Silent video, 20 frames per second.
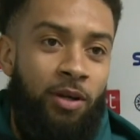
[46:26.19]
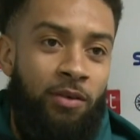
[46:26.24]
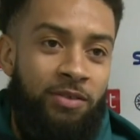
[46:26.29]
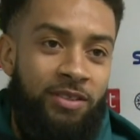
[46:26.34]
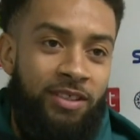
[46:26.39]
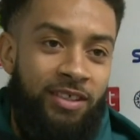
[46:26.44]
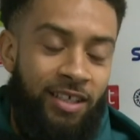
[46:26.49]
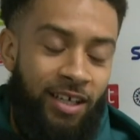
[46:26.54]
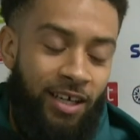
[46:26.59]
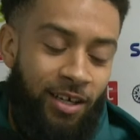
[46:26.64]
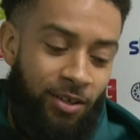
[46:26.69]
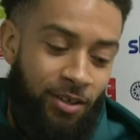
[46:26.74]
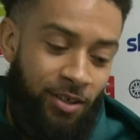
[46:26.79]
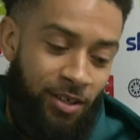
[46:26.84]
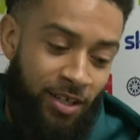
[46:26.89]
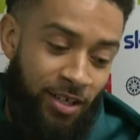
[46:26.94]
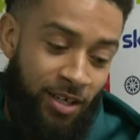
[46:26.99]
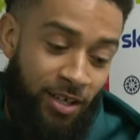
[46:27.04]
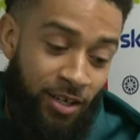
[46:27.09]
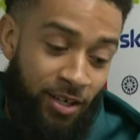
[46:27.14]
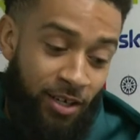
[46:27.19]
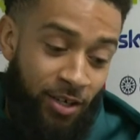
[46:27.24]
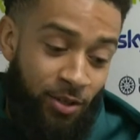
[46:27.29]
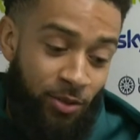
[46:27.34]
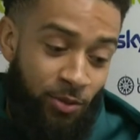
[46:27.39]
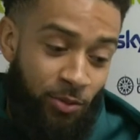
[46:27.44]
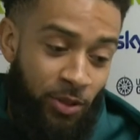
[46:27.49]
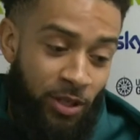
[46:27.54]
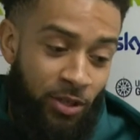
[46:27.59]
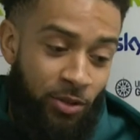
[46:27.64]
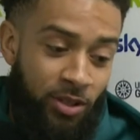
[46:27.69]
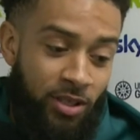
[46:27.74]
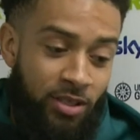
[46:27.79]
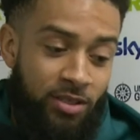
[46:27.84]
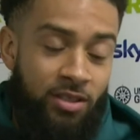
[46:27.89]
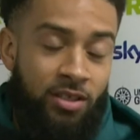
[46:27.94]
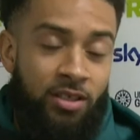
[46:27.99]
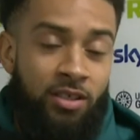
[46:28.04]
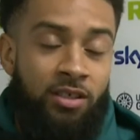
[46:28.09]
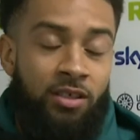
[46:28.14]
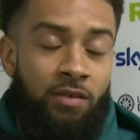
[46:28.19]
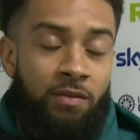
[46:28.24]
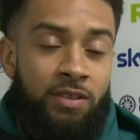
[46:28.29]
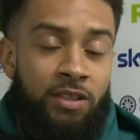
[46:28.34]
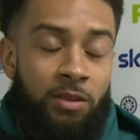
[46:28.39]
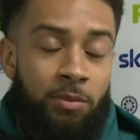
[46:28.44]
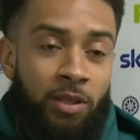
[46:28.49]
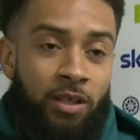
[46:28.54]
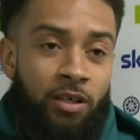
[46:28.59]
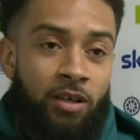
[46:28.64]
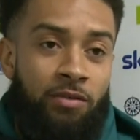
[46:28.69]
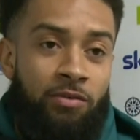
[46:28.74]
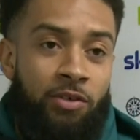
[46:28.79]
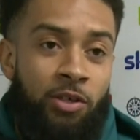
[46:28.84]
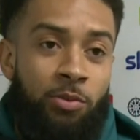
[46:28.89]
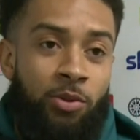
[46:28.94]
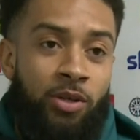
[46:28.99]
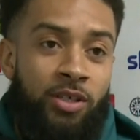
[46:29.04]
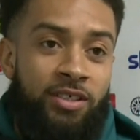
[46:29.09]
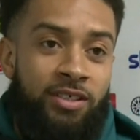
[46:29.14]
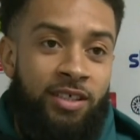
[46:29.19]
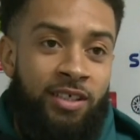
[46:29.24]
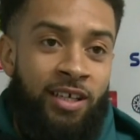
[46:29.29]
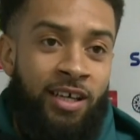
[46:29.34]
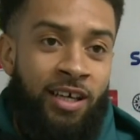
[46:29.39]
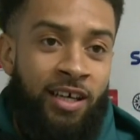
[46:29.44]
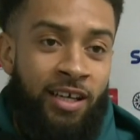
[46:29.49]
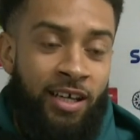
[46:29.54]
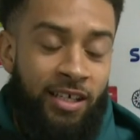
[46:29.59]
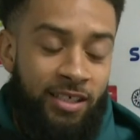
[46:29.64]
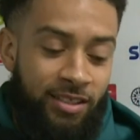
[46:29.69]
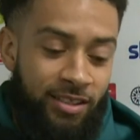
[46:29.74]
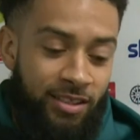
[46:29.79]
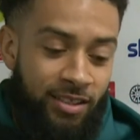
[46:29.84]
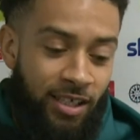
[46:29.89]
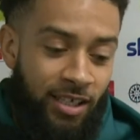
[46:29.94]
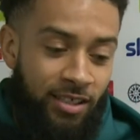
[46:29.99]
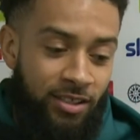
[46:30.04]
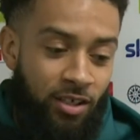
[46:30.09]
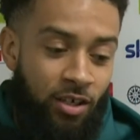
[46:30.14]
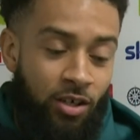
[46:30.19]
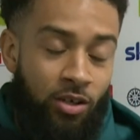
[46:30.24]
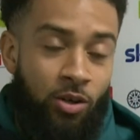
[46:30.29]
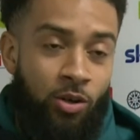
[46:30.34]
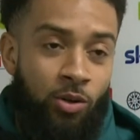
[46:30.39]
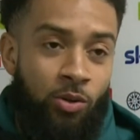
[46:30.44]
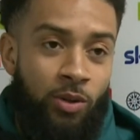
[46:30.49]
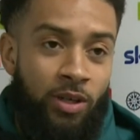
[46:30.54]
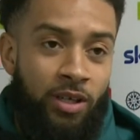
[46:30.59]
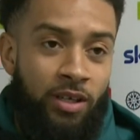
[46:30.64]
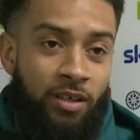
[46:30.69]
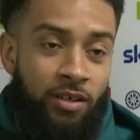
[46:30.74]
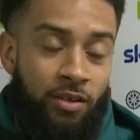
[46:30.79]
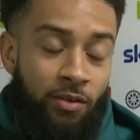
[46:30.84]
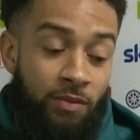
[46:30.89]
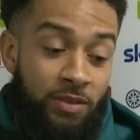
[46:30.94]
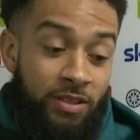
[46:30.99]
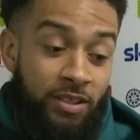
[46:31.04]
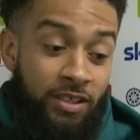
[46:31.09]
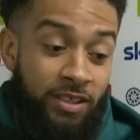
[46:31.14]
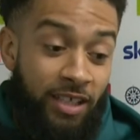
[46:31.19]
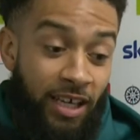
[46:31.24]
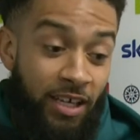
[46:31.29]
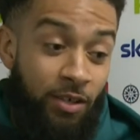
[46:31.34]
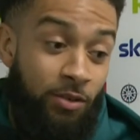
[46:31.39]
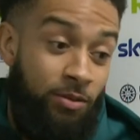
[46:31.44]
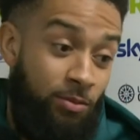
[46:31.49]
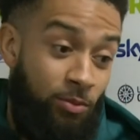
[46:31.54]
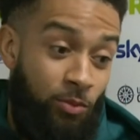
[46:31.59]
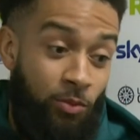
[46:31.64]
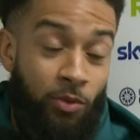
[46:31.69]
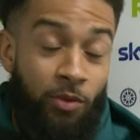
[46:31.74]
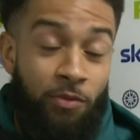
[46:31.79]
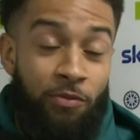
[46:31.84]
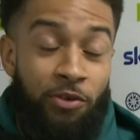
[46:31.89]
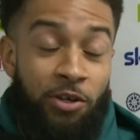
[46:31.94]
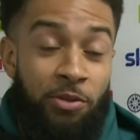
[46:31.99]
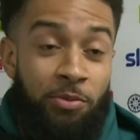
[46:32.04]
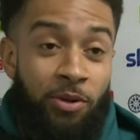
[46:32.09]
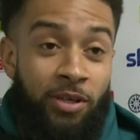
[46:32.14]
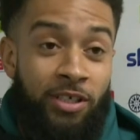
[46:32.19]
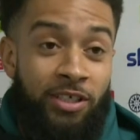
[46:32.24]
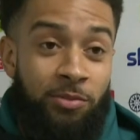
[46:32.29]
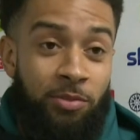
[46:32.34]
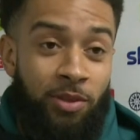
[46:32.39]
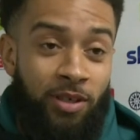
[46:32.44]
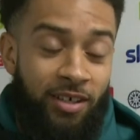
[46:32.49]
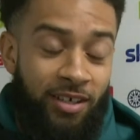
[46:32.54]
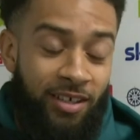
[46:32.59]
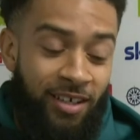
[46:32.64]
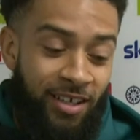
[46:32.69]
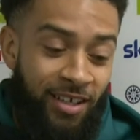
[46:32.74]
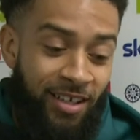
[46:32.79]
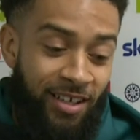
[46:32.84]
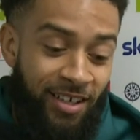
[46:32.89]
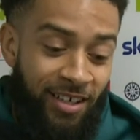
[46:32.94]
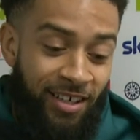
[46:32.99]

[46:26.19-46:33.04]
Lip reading: But obviously now we're looking to obviously pick up 3 points today, and that's our goal. And obviously they want 3 points, but at